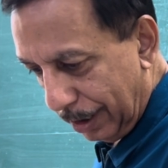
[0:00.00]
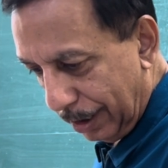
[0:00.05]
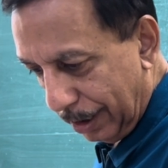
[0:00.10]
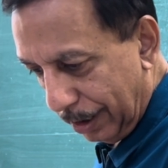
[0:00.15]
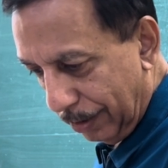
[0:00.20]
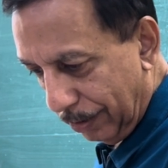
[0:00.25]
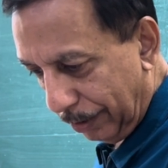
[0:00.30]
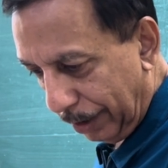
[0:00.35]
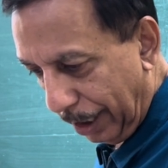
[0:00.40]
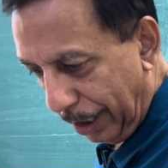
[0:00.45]

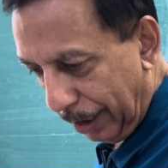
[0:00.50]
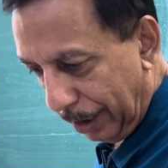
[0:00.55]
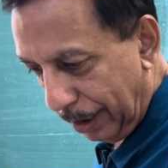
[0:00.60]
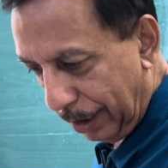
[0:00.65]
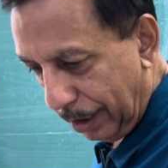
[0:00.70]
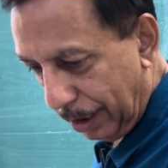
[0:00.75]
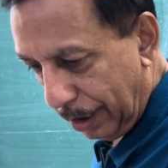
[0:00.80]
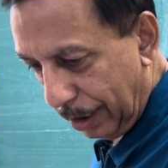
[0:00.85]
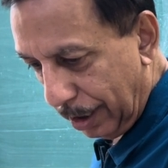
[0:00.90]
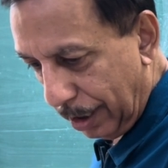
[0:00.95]
Okay,
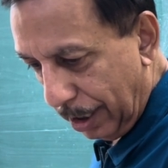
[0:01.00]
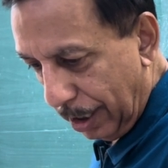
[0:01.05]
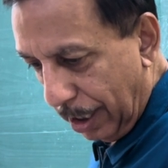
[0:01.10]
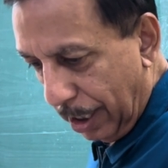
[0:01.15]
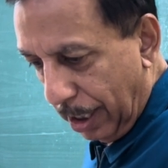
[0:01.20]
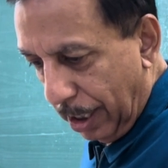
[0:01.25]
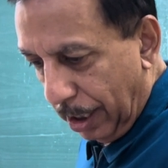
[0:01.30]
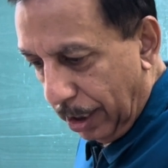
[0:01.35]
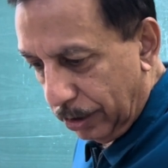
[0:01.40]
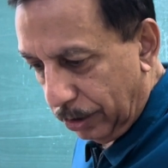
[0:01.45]

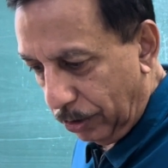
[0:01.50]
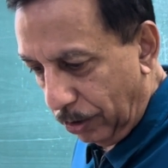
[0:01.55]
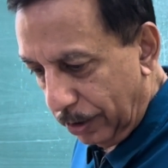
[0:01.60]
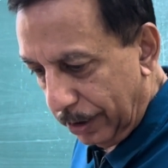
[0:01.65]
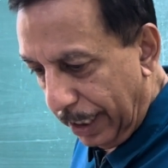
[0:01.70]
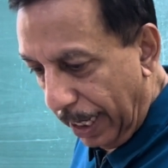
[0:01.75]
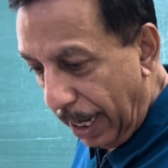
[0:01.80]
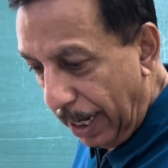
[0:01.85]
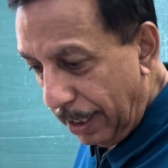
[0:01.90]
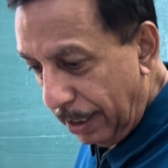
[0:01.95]
so
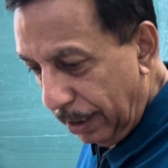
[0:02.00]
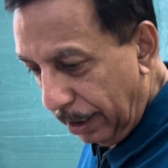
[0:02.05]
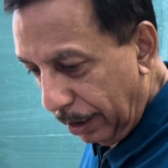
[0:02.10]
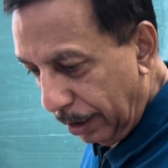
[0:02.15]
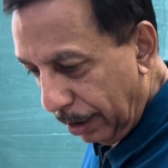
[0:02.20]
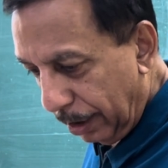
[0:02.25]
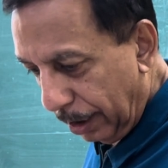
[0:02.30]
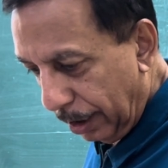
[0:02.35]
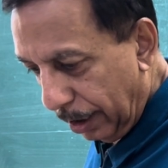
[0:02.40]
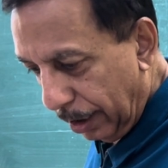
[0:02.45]

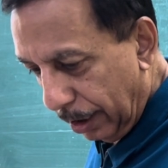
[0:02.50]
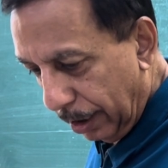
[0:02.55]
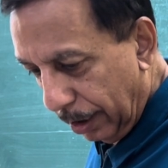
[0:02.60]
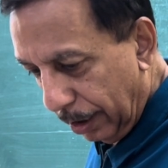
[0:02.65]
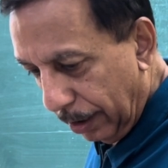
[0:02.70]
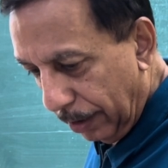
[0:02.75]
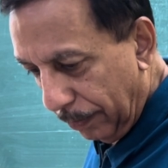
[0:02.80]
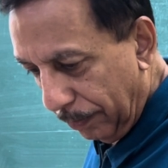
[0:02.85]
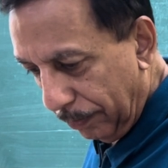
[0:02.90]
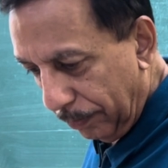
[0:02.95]
then
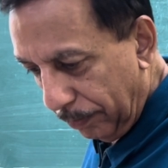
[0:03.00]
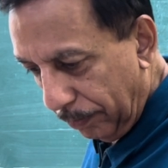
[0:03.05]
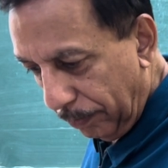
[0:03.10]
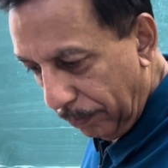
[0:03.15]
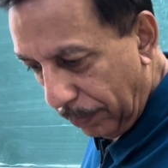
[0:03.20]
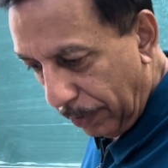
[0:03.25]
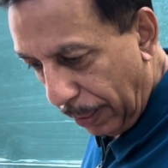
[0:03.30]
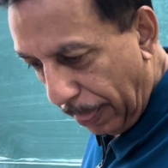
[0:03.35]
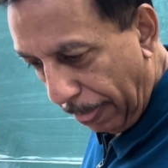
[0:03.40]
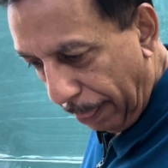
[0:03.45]

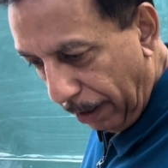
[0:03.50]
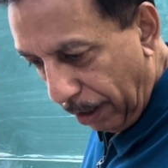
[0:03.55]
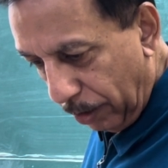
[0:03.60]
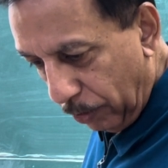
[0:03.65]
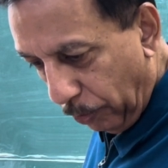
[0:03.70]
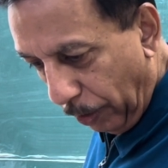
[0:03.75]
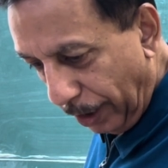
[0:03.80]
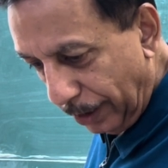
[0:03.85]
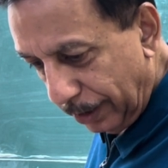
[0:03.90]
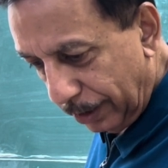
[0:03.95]

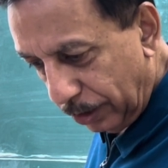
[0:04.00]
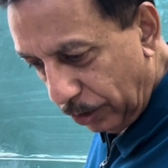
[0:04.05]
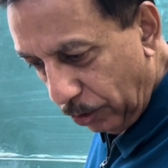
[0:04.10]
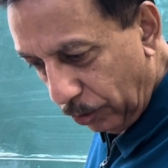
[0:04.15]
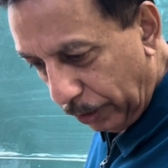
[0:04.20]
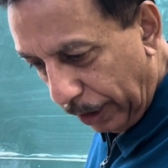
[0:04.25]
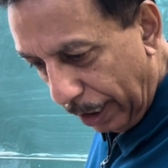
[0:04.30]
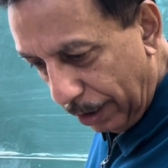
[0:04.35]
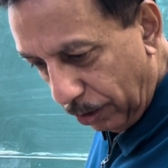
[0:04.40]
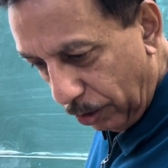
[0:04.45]
once you
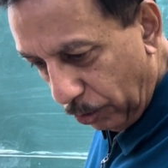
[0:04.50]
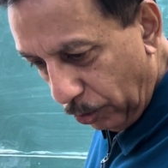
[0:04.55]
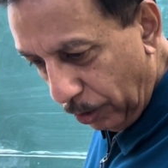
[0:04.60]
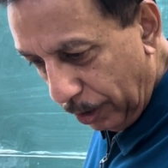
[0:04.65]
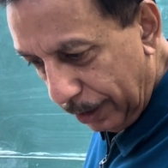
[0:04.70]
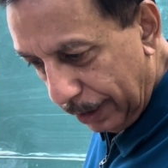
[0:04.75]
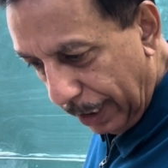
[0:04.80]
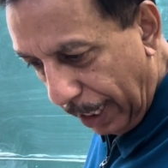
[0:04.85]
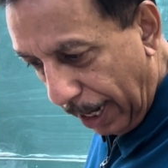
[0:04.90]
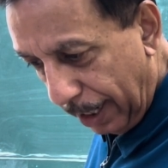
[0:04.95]
can
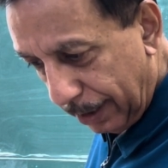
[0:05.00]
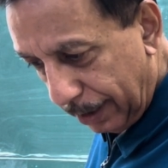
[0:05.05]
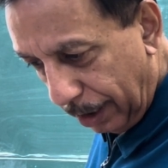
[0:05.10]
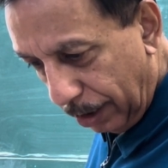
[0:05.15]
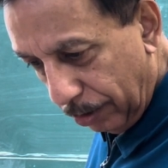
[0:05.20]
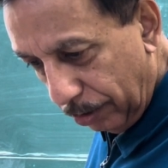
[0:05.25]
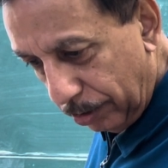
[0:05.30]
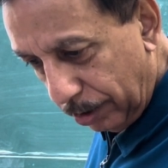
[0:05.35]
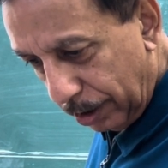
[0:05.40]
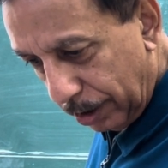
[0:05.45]
rule that
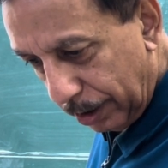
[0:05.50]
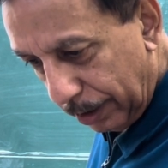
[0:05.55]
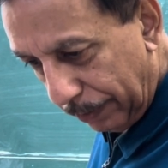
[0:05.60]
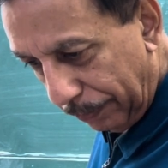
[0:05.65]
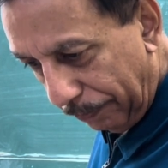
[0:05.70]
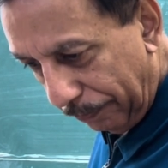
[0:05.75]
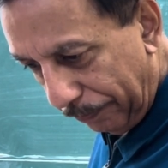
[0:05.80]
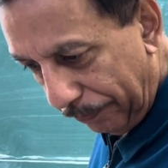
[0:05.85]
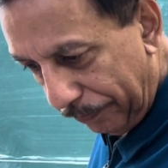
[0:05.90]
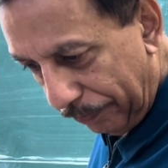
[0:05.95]
out,
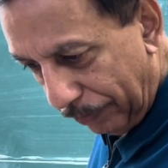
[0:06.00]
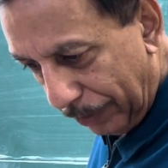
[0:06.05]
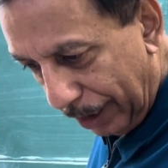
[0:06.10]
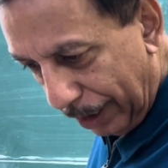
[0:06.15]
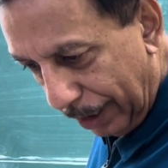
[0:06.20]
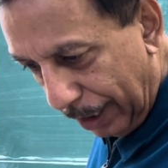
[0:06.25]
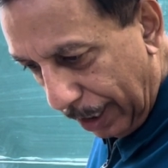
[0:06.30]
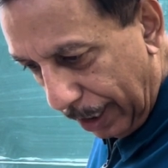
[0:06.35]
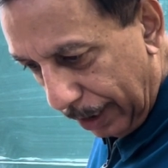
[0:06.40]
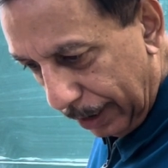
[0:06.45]

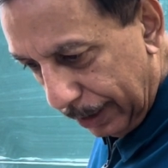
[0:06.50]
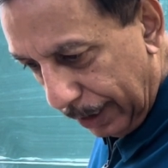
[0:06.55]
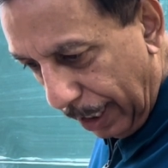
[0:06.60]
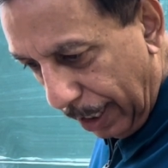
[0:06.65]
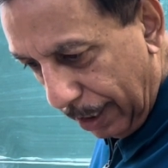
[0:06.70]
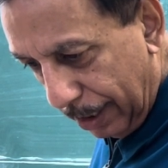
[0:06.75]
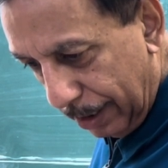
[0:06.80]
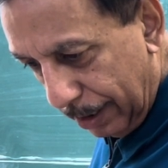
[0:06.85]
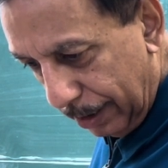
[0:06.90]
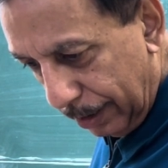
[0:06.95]

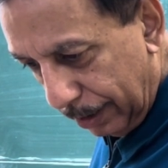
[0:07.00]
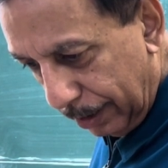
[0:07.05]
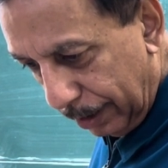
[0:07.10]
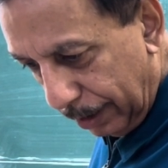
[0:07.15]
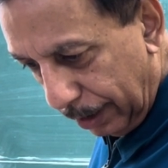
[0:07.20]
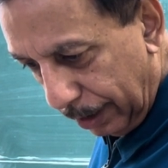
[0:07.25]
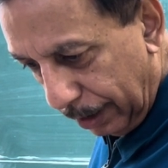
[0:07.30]
then